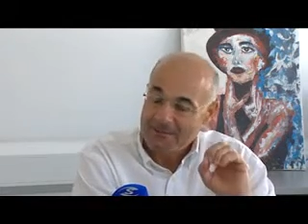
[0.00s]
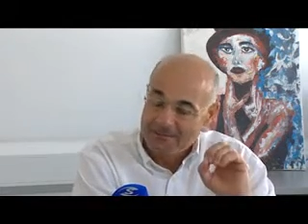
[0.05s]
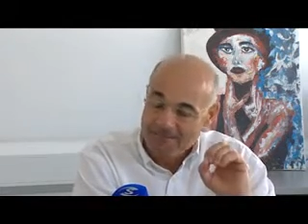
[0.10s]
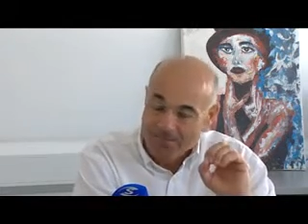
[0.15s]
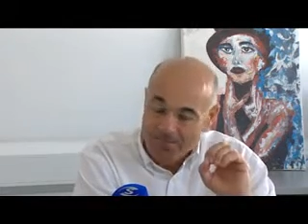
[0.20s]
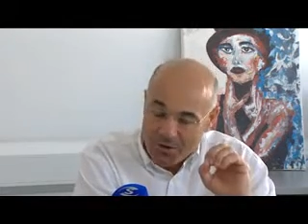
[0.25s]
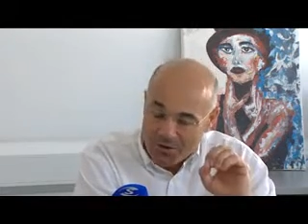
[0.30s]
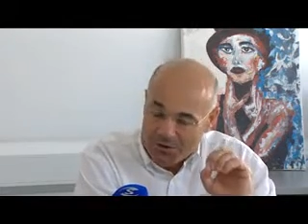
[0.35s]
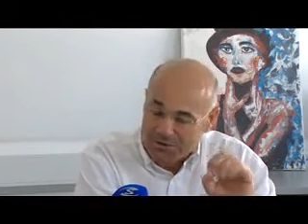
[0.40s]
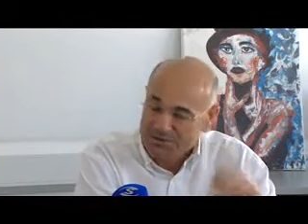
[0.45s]

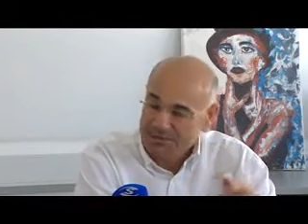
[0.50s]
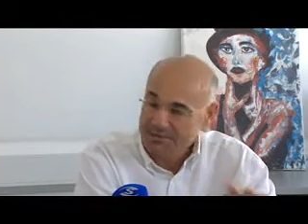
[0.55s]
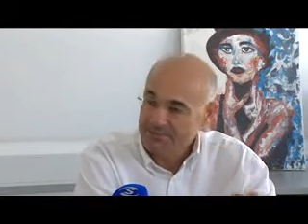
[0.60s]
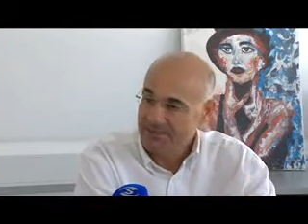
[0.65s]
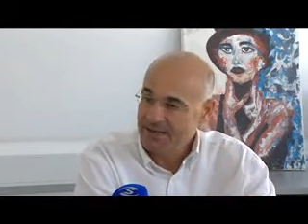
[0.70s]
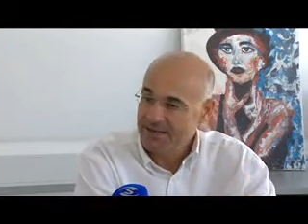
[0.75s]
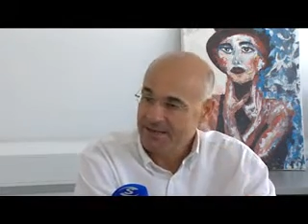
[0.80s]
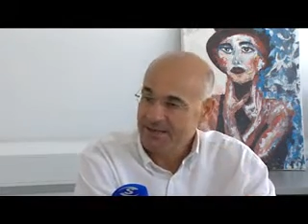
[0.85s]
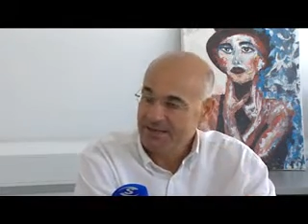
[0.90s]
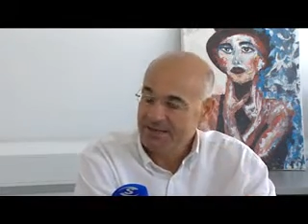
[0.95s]
Most
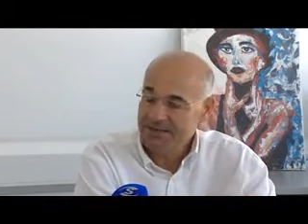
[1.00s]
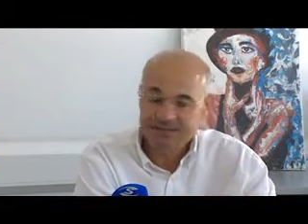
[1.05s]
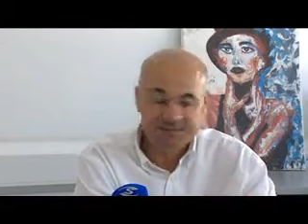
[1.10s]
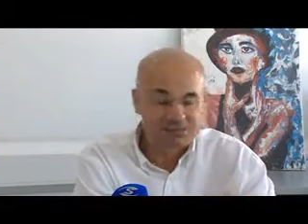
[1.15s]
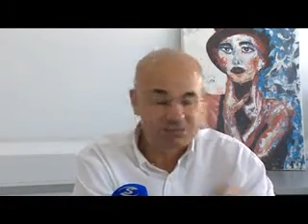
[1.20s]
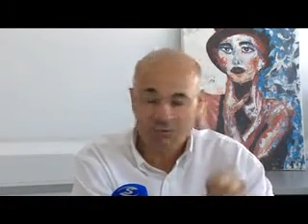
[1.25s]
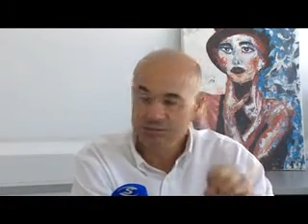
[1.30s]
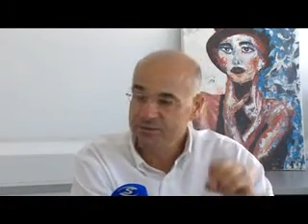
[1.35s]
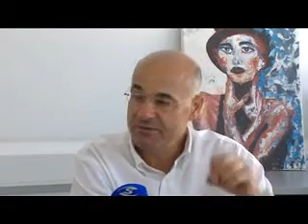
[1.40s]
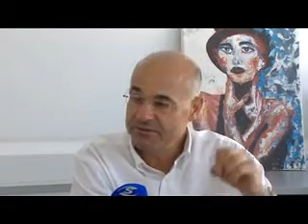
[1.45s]
Americans
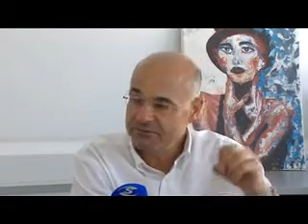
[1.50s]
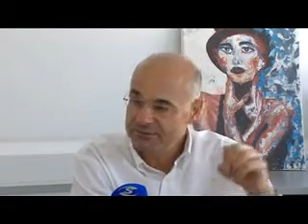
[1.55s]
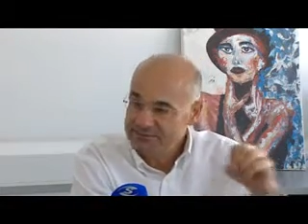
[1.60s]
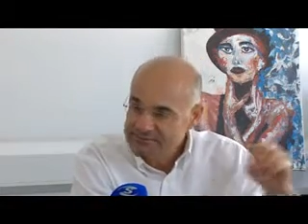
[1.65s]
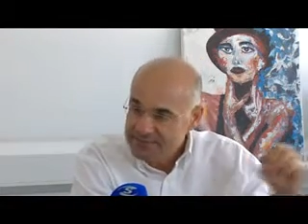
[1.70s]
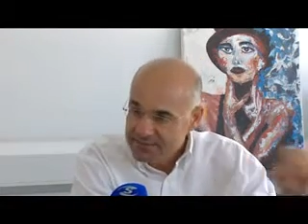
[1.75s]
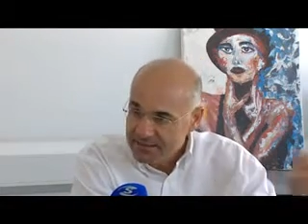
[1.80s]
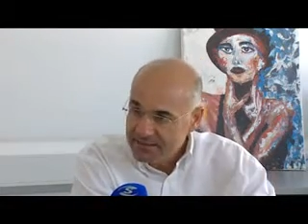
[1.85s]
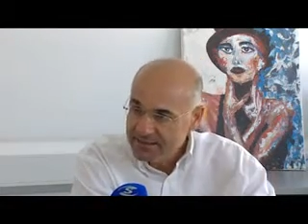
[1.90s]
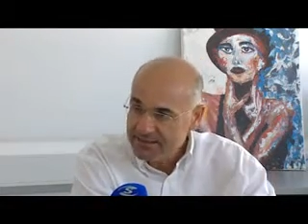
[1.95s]
go and
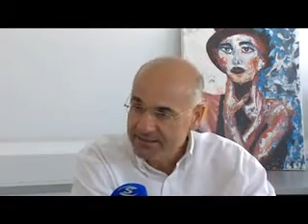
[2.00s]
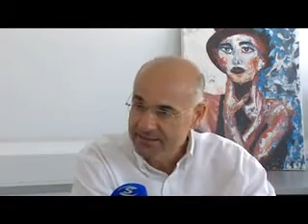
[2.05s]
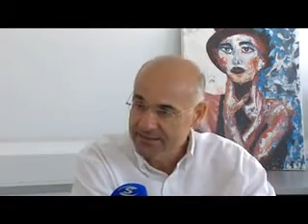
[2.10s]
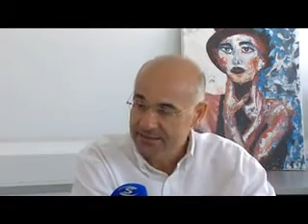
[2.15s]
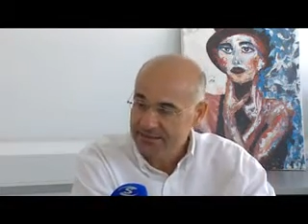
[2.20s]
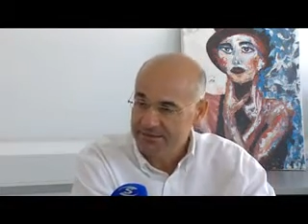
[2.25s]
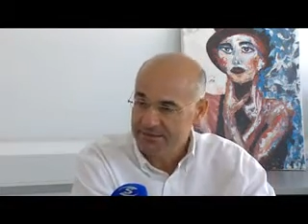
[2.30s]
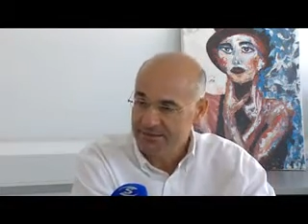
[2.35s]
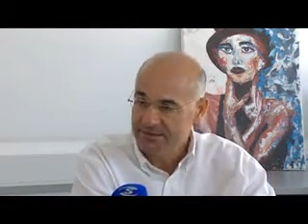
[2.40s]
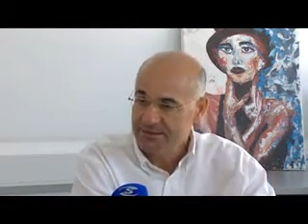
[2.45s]

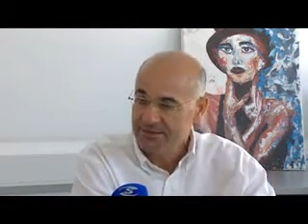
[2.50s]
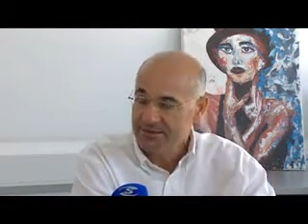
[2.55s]
retire